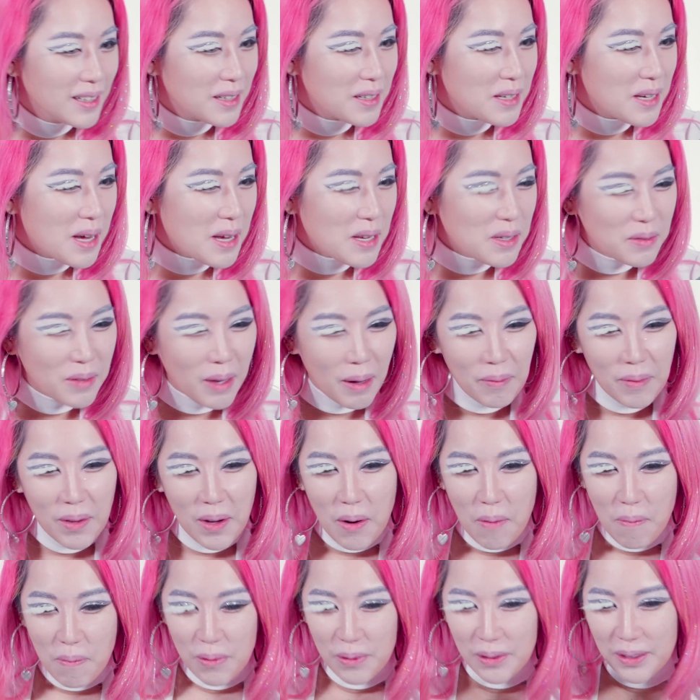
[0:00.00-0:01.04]
Guess what, I'm not
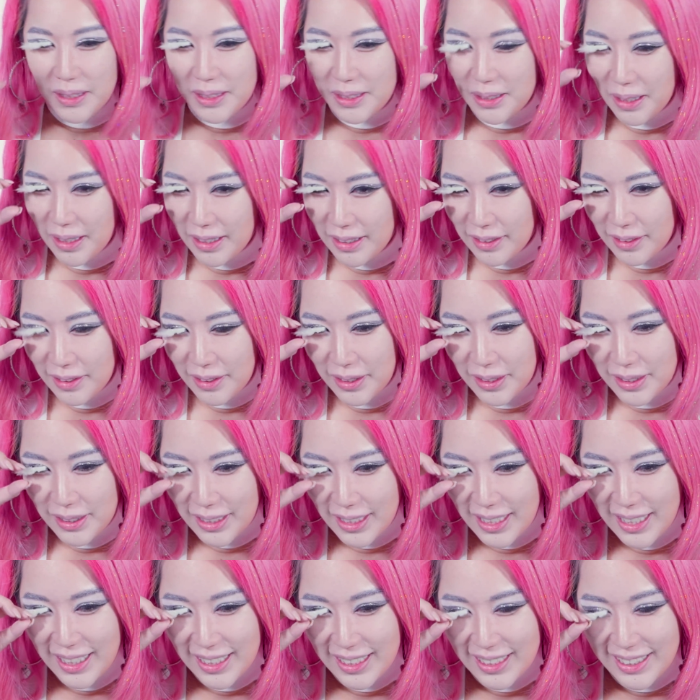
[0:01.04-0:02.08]
going to put this on
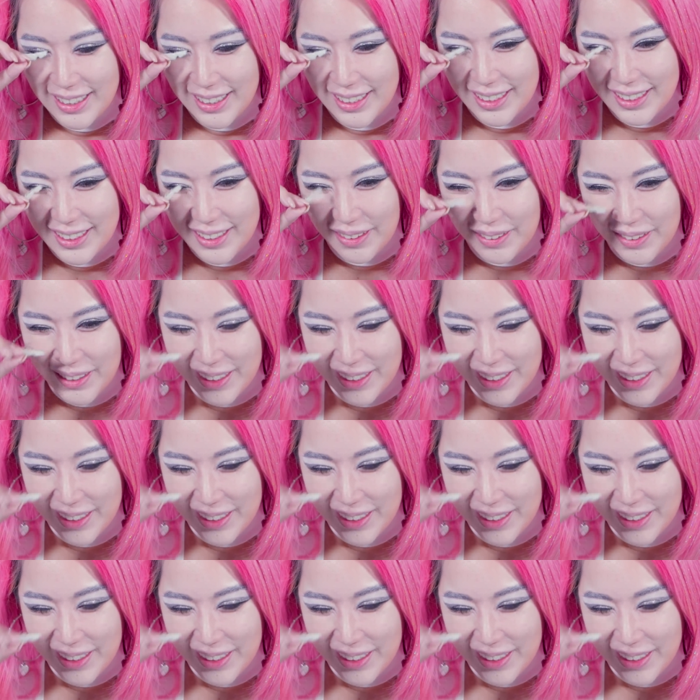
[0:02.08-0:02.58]
because it's a bit